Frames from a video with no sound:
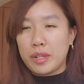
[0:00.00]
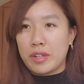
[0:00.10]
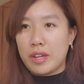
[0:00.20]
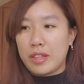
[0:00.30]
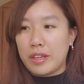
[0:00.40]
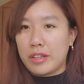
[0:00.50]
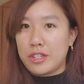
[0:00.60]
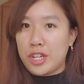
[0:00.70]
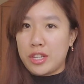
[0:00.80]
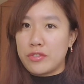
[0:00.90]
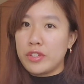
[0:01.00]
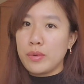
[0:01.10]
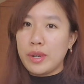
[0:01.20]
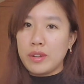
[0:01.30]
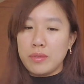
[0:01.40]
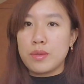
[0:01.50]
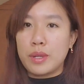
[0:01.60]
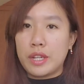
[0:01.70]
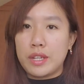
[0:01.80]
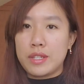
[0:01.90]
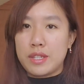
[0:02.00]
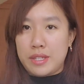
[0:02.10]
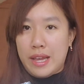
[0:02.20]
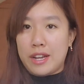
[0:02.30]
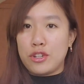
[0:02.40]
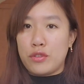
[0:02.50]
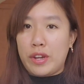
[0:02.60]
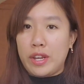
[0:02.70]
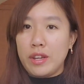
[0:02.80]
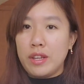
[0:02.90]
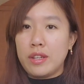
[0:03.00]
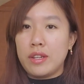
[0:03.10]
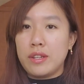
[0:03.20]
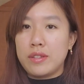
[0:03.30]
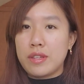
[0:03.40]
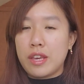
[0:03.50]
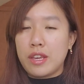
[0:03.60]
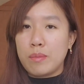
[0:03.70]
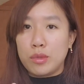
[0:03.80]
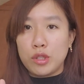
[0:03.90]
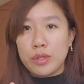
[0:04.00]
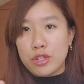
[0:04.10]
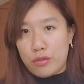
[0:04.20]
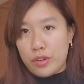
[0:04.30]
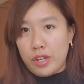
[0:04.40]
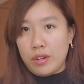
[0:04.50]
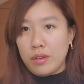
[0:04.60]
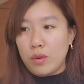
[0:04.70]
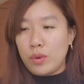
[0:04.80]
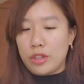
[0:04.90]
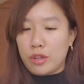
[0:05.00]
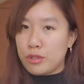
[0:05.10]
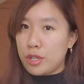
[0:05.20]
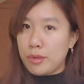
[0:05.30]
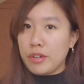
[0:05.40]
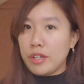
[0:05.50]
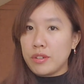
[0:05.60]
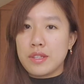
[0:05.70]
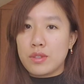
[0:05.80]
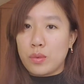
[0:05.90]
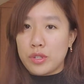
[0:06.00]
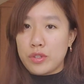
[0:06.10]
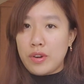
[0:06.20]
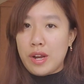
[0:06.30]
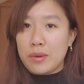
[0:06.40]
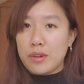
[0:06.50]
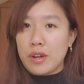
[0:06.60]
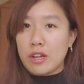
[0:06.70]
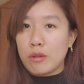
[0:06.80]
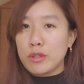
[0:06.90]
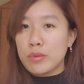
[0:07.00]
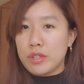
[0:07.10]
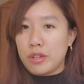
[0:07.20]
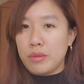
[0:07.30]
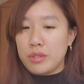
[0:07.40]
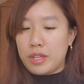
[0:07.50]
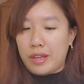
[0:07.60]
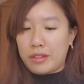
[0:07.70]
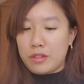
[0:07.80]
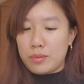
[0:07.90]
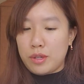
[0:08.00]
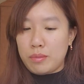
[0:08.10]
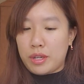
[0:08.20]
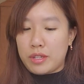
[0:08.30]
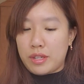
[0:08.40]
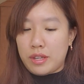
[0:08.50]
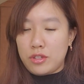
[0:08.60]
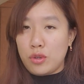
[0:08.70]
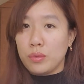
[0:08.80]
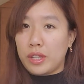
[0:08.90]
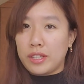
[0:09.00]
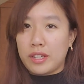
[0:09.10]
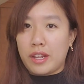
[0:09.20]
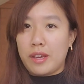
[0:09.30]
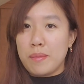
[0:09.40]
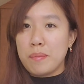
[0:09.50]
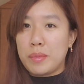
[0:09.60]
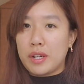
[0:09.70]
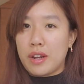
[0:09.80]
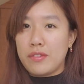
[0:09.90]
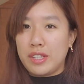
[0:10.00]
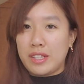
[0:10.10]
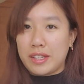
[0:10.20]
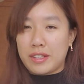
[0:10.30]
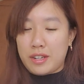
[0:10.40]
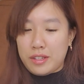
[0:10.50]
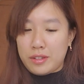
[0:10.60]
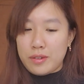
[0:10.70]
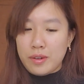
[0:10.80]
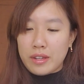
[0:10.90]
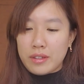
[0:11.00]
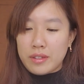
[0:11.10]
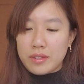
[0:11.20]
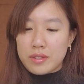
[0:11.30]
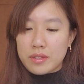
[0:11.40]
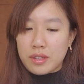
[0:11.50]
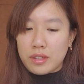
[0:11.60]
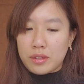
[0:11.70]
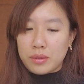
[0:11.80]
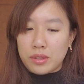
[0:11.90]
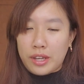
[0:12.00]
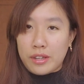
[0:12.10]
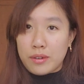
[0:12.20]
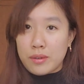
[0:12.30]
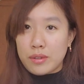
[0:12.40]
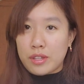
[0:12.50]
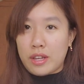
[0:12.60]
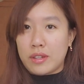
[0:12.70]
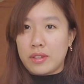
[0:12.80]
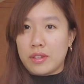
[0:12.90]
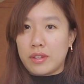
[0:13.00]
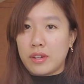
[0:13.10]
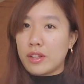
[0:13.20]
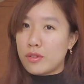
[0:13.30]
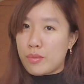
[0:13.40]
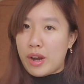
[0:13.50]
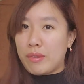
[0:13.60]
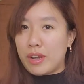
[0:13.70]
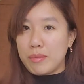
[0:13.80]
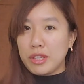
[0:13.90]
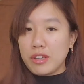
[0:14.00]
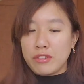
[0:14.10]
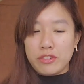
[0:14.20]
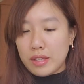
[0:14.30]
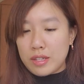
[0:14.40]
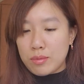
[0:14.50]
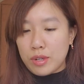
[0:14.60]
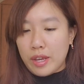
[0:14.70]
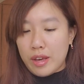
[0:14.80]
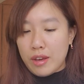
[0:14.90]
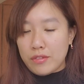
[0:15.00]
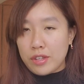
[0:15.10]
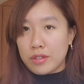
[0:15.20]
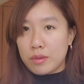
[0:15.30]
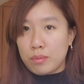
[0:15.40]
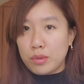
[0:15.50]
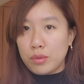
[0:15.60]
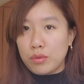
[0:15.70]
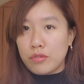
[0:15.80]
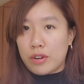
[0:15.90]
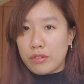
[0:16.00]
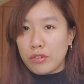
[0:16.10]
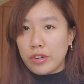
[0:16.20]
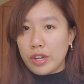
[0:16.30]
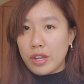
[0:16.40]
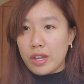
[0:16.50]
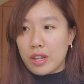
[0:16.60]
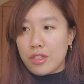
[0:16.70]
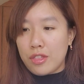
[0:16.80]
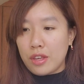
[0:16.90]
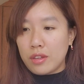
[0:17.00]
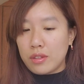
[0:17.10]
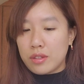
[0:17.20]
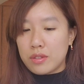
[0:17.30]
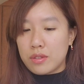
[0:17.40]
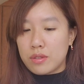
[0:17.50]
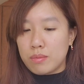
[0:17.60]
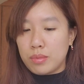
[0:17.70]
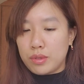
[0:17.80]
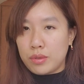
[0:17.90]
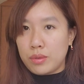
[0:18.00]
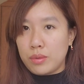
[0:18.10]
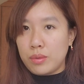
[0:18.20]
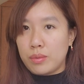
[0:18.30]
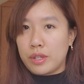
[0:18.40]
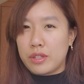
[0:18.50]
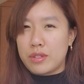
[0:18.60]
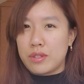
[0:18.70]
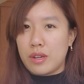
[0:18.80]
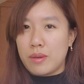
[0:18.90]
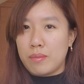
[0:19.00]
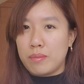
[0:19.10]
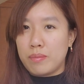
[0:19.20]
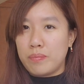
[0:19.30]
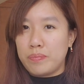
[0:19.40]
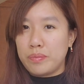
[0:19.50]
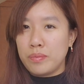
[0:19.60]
but I think it shades really well. This one is the Sad Charade. It is a bluish green with no shimmer in it. This is Oyster Hour. I almost wasn't going to get this one because I don't like the name, but I really like the color. It is a little lighter than the other brown, I believe. And the last one I have is Blue Revelry, and I think this is blue with some